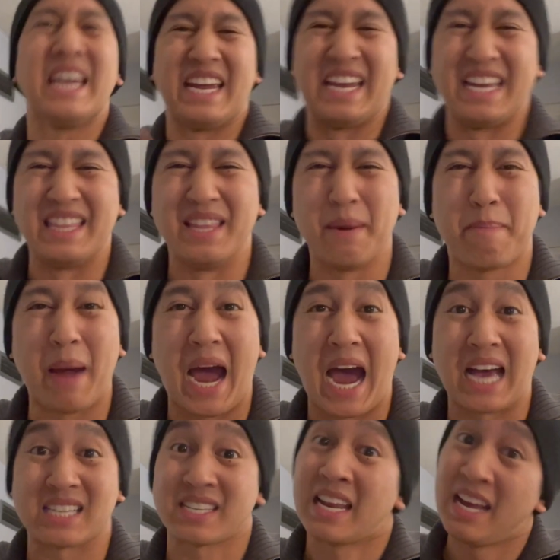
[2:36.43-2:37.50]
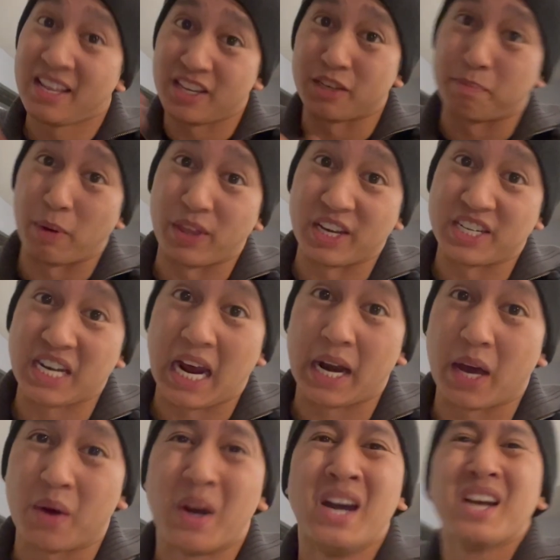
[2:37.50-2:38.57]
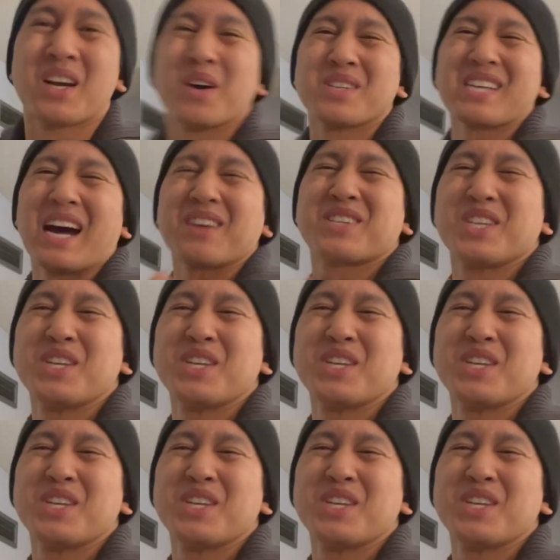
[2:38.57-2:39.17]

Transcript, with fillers: in the past. This birthday shout out goes out to